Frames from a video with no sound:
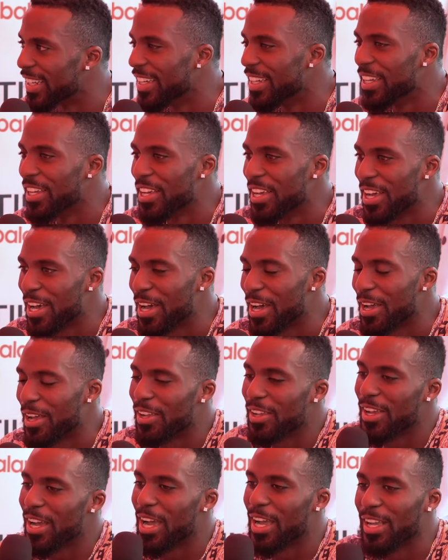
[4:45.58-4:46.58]
like,
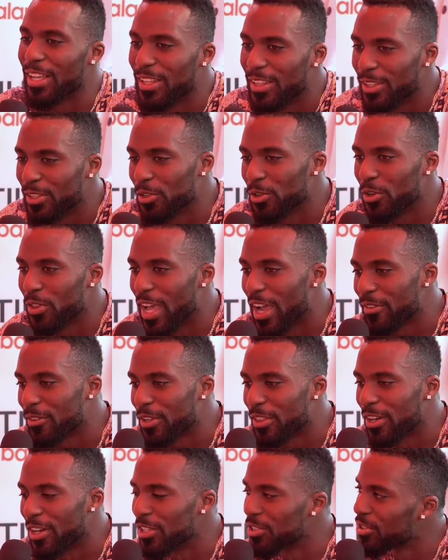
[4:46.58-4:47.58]
I, I, you know,
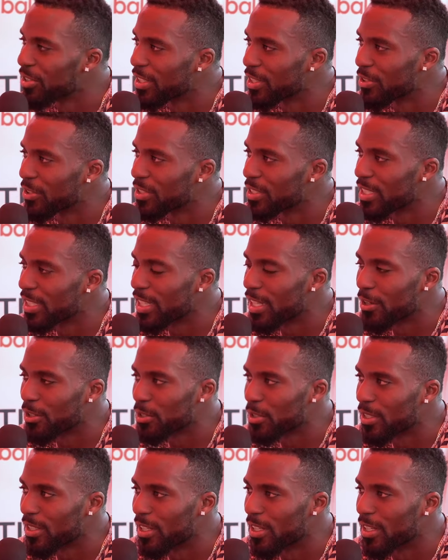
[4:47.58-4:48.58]
after the 100, you could see that I
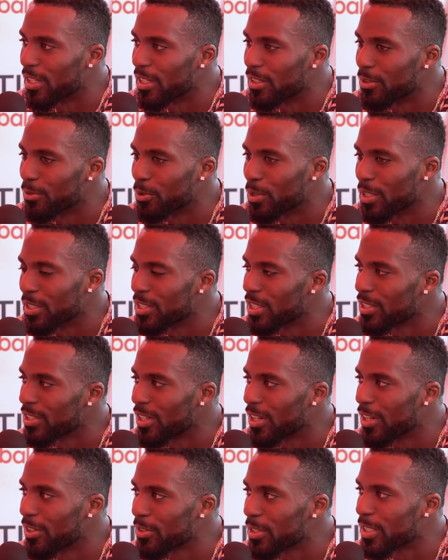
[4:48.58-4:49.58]
was uh, really
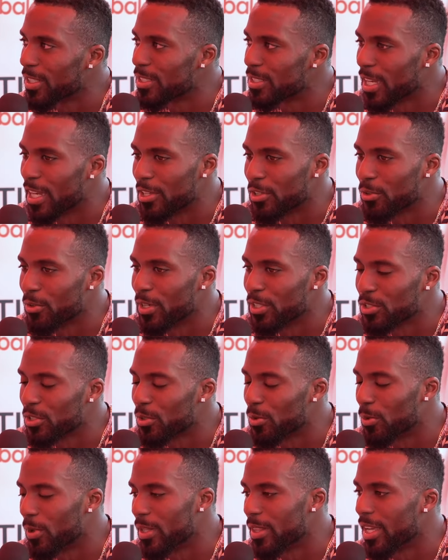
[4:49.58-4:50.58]
ticked off because I knew mm. I
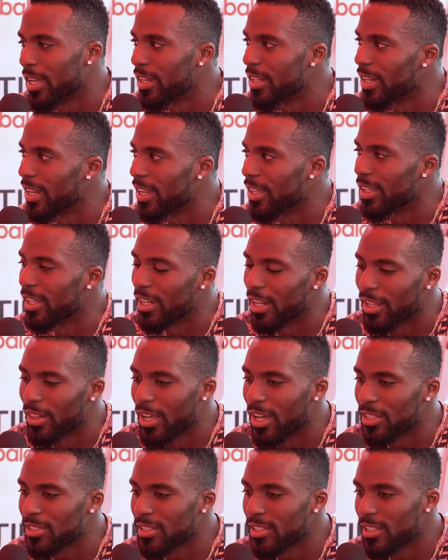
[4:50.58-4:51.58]
should have won that, and I, and I
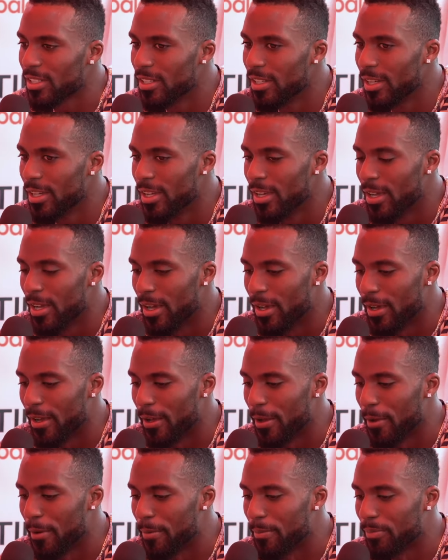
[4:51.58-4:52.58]
lost it.
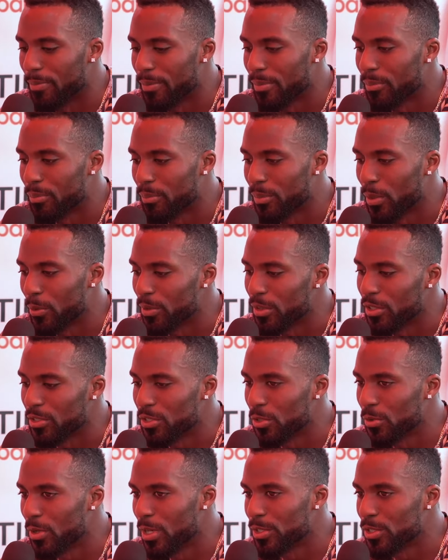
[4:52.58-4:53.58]
Um, but with the
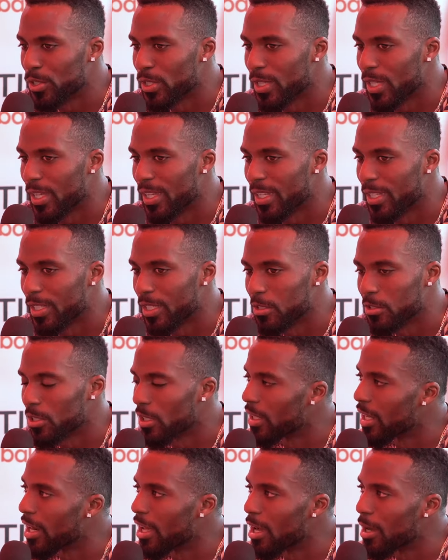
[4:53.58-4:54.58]
200, like there's
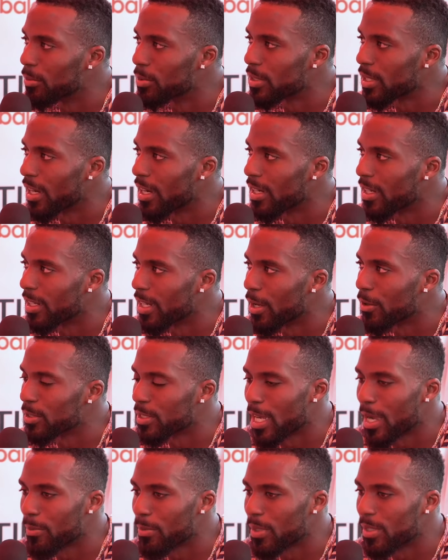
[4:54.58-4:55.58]
a lot of upside, and I
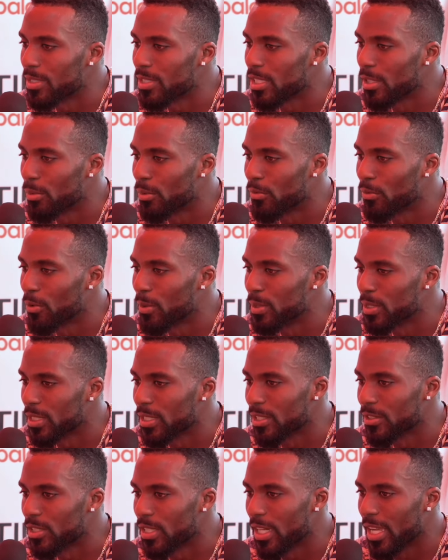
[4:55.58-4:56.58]
was happy to see the performance
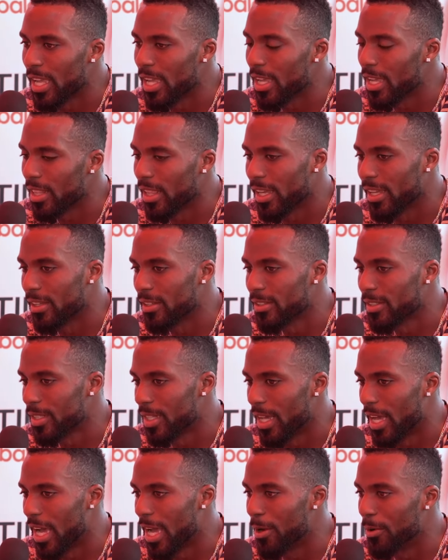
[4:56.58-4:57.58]
because I was like, hey, like
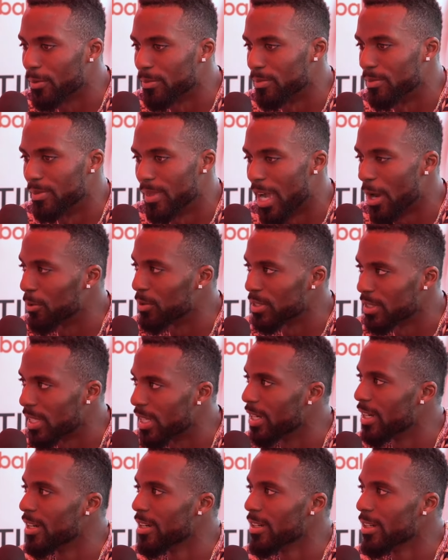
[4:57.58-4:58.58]
I I was
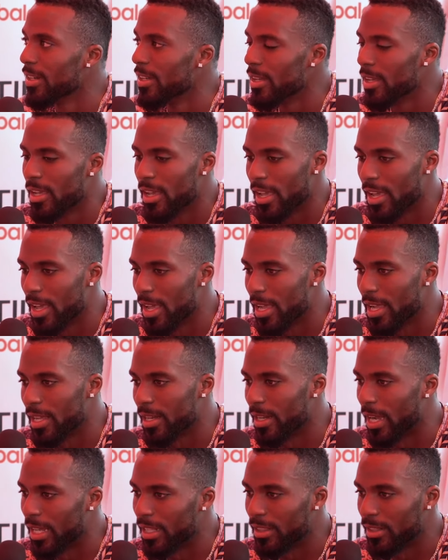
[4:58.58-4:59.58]
there, yeah,
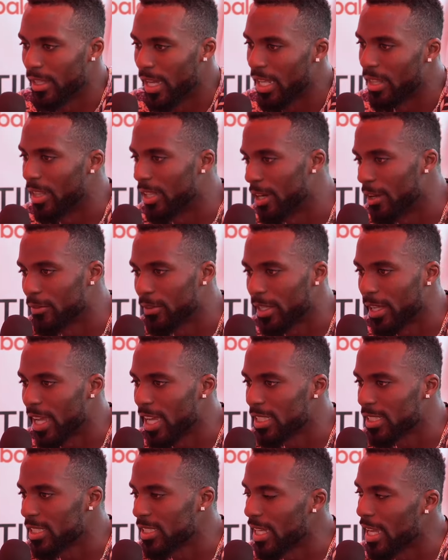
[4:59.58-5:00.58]
and I I let off the
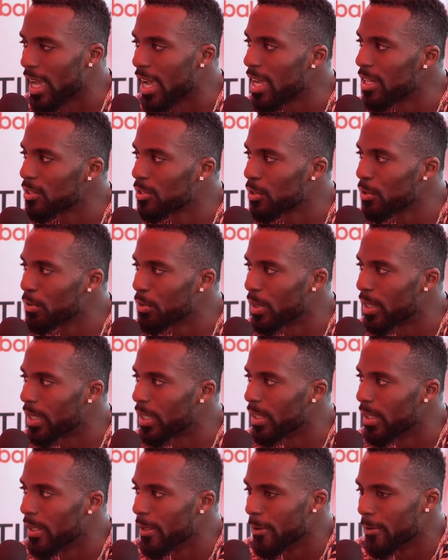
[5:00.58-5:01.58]
gas because I had to,
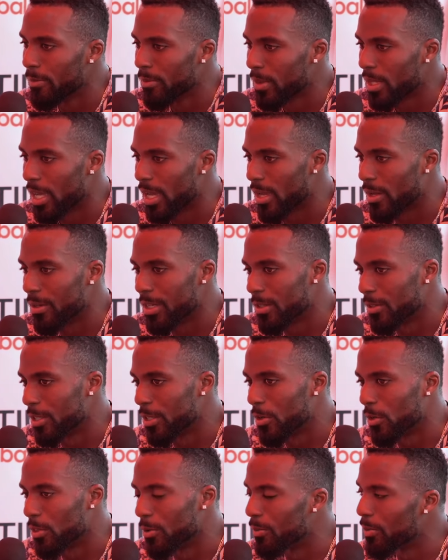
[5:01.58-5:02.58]
but
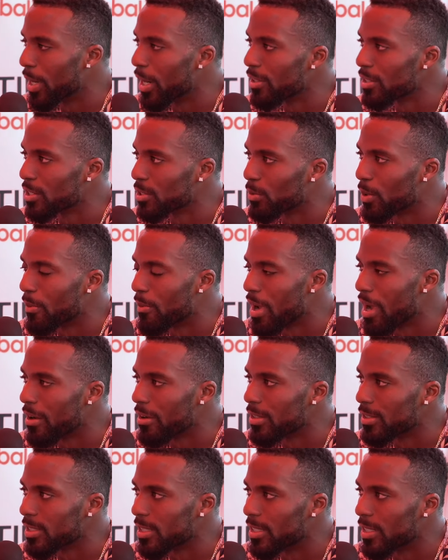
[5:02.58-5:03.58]
you know, the Paris is what
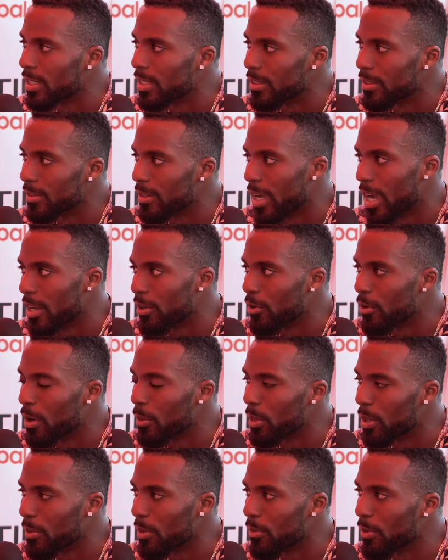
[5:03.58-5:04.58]
matters, and I know
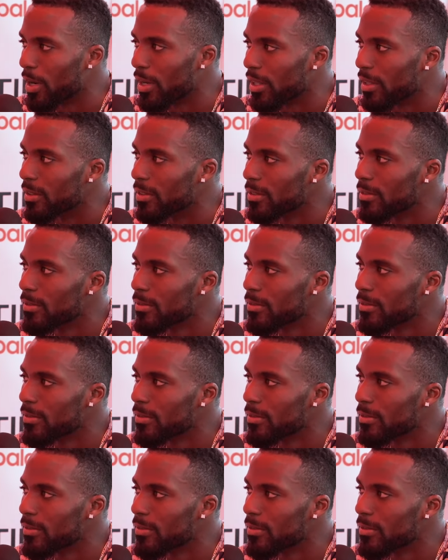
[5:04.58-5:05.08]
I'm going to be ready.